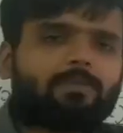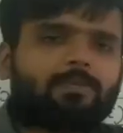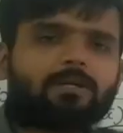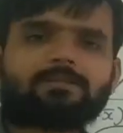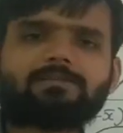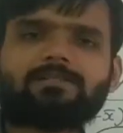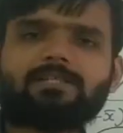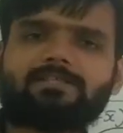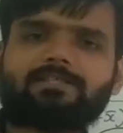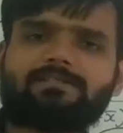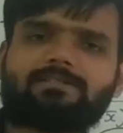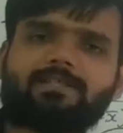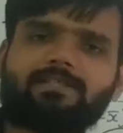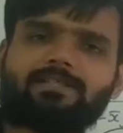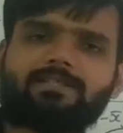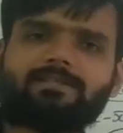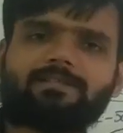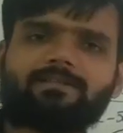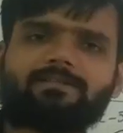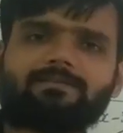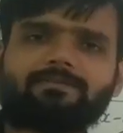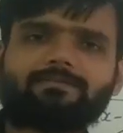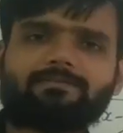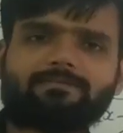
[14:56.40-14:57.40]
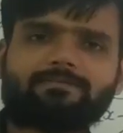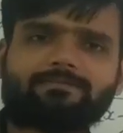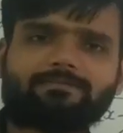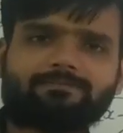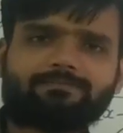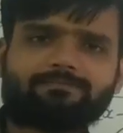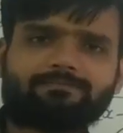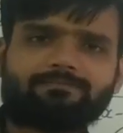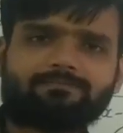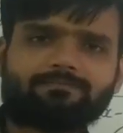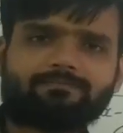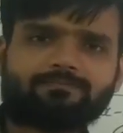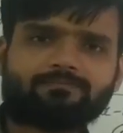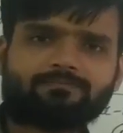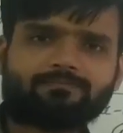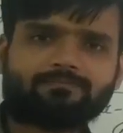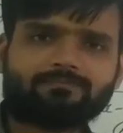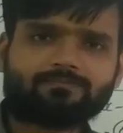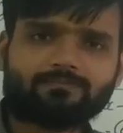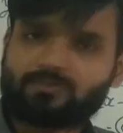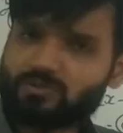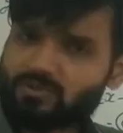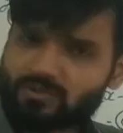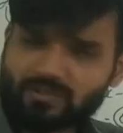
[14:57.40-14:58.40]
number 16.
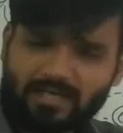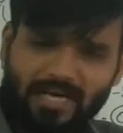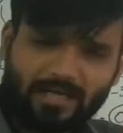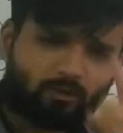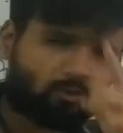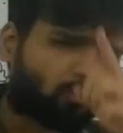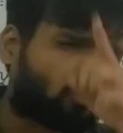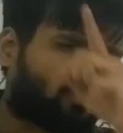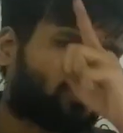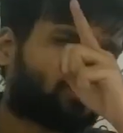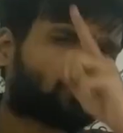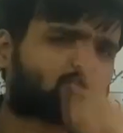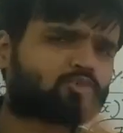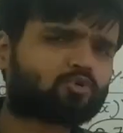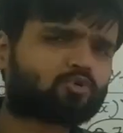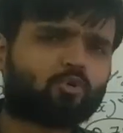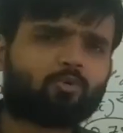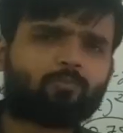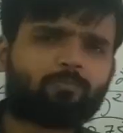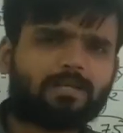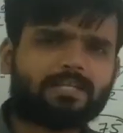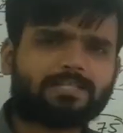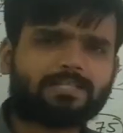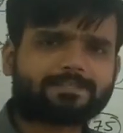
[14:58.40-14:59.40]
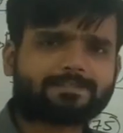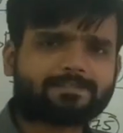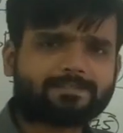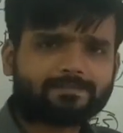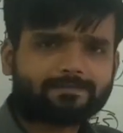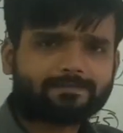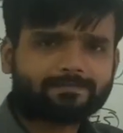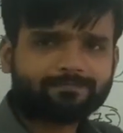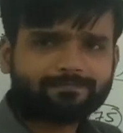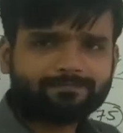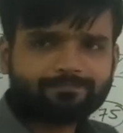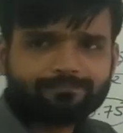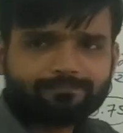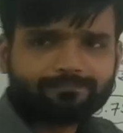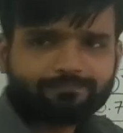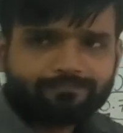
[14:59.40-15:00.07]
Try to understood, please.